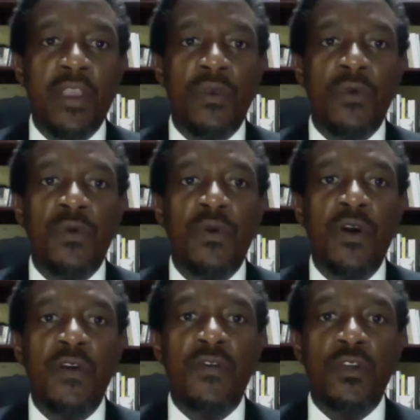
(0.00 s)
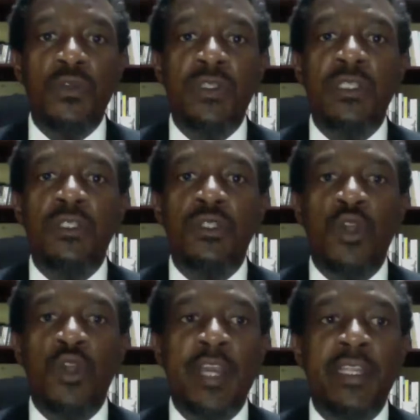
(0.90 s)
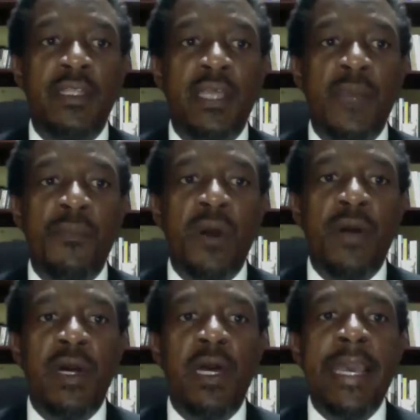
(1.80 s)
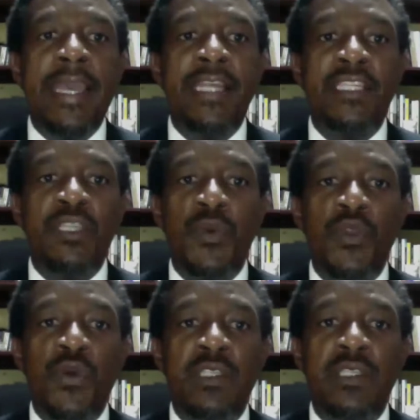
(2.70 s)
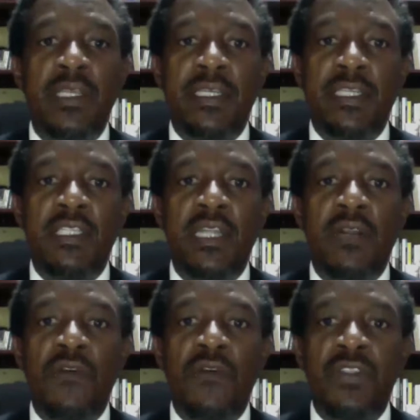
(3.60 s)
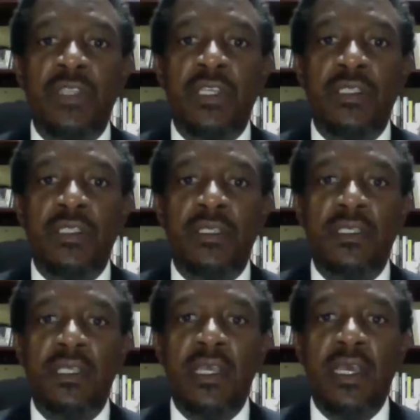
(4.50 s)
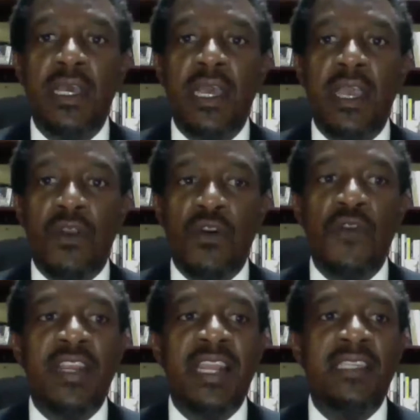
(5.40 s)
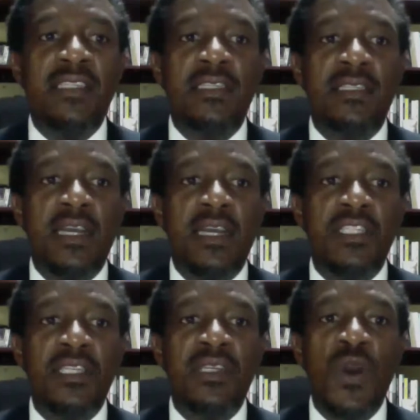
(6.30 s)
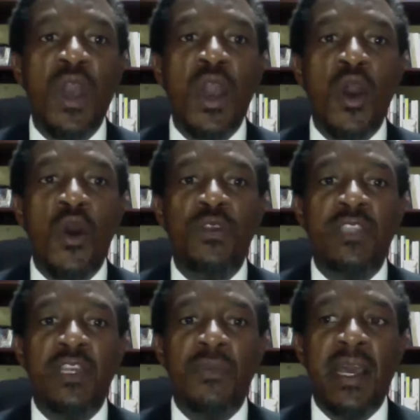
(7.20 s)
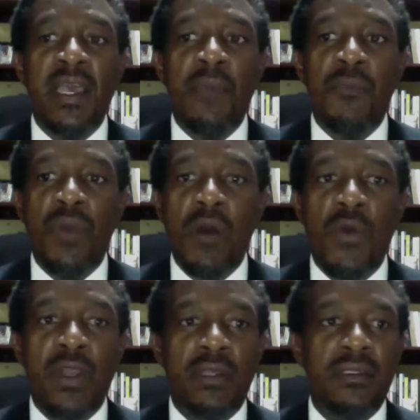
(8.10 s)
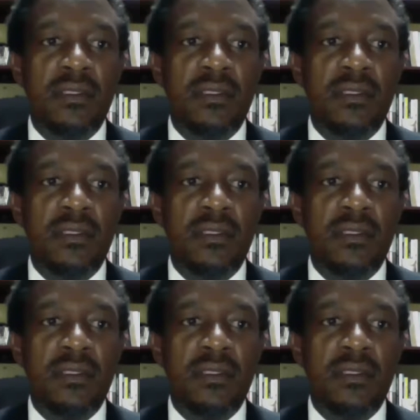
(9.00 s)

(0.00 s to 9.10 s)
you for choosing to join the Empower Entrepreneurs Digital Conversations, a COVID-19 discussion hosted by EmpowerWorks.